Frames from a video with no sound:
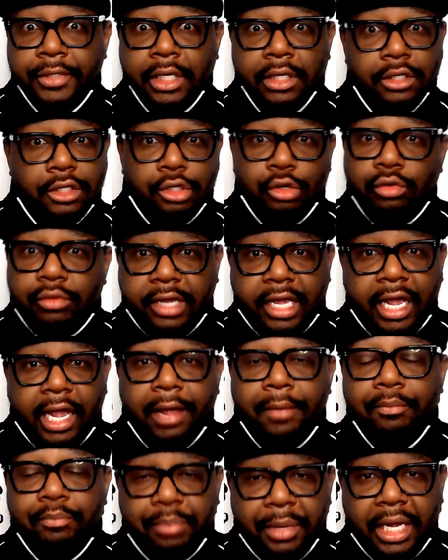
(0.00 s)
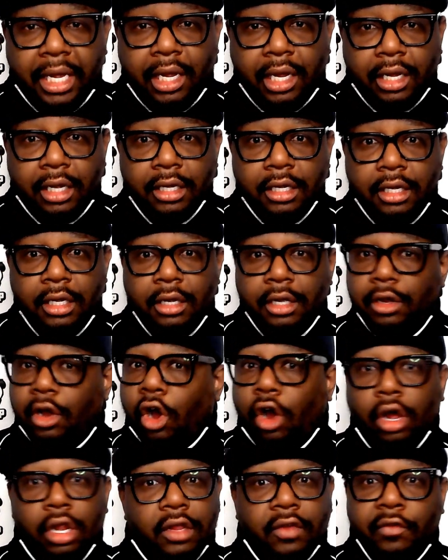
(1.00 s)
you can't be
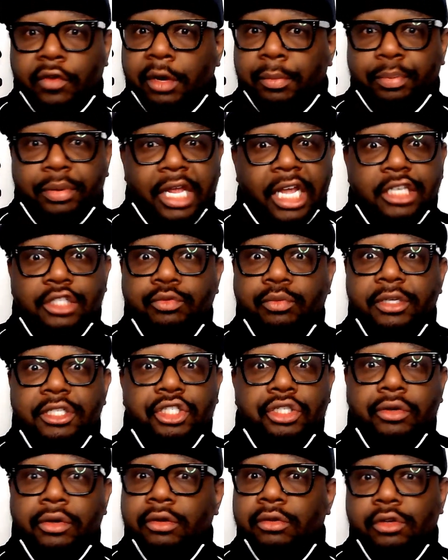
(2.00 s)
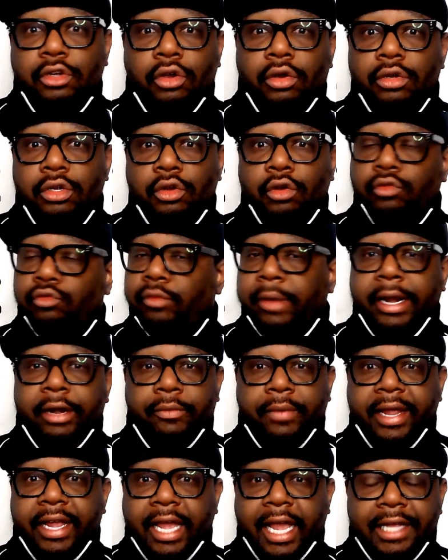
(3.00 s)
all over the place with your
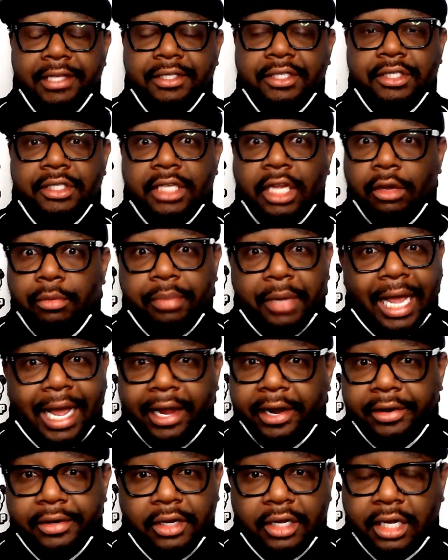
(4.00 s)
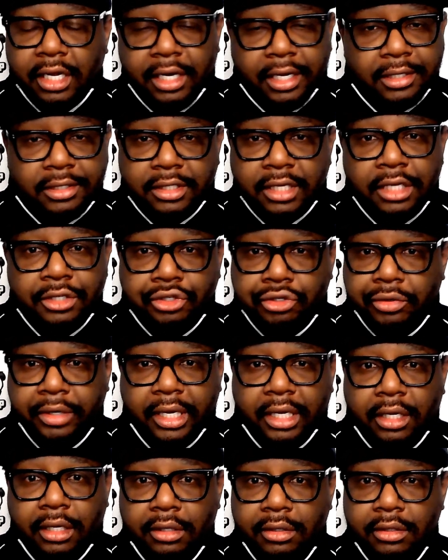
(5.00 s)
rhetoric and still be out here looking
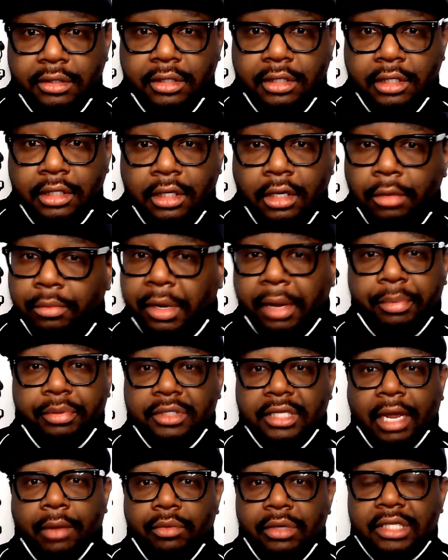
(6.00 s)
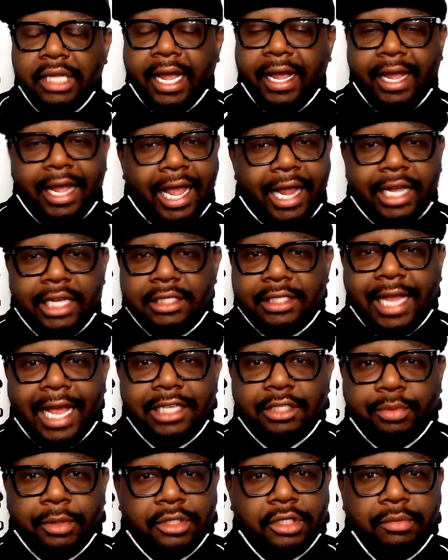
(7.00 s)
eccentric. People say, what the heck is that
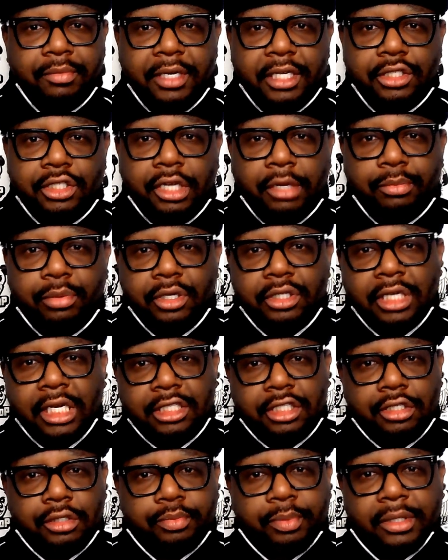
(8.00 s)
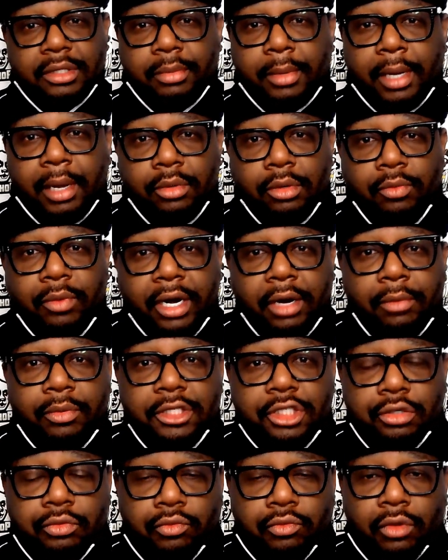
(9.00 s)
supposed to mean, G. Bush? Ain't you supposed to be able to wear
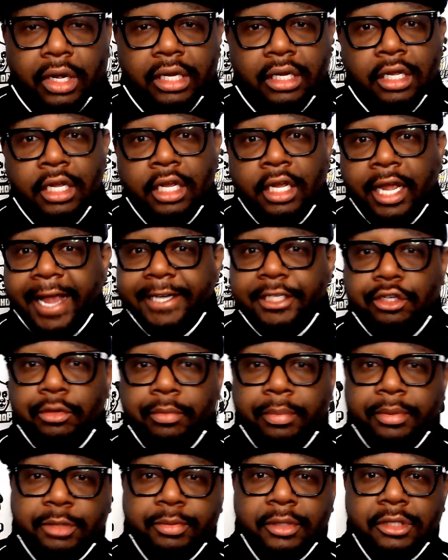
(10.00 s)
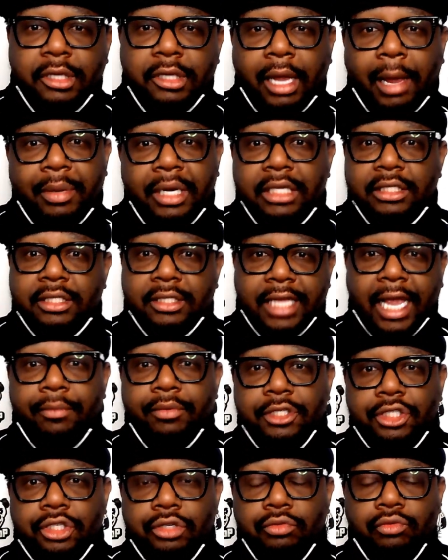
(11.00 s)
what you want? Ain't you supposed to be able to say
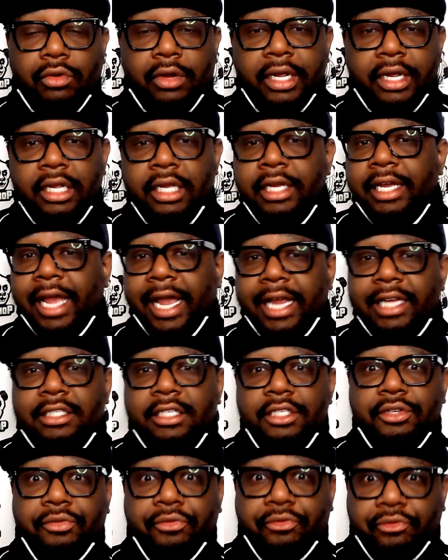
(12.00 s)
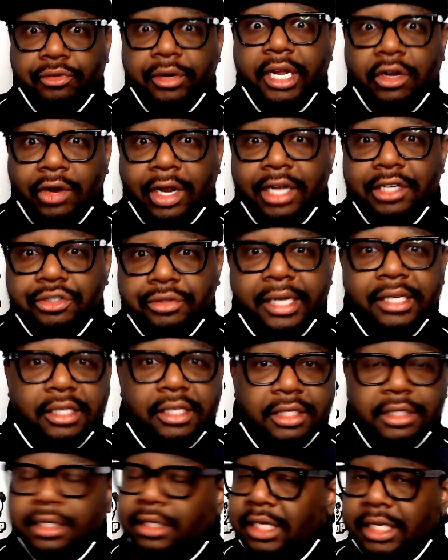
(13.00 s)
what you want? Ain't this a free country?
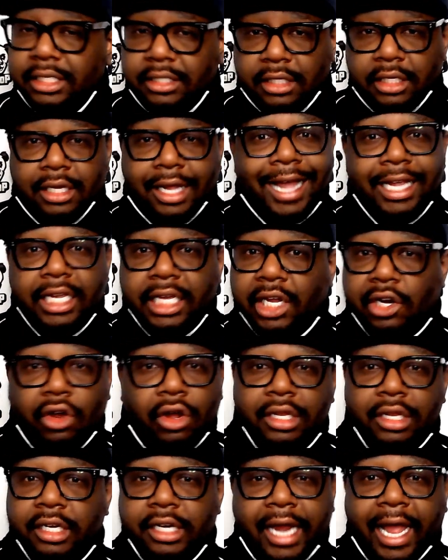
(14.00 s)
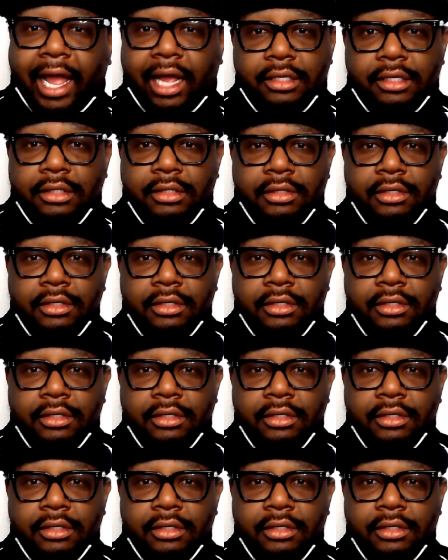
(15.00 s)
Listen, I get all of that.